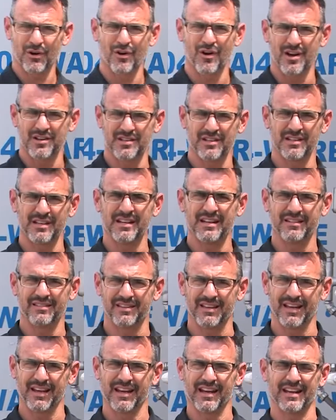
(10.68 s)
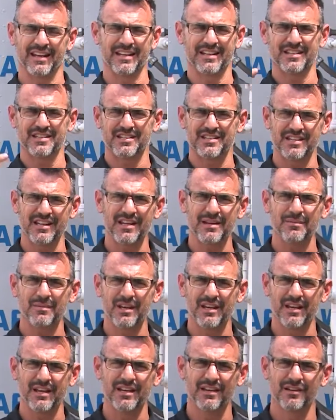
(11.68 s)
across a neat thing and it is steam
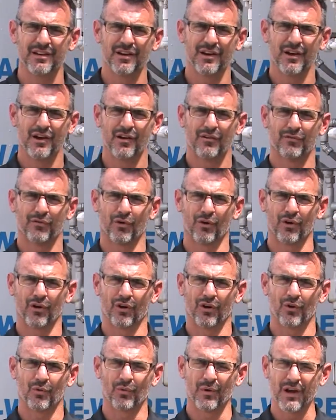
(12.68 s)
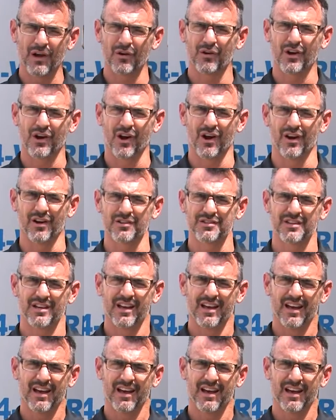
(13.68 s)
heat for rail cars.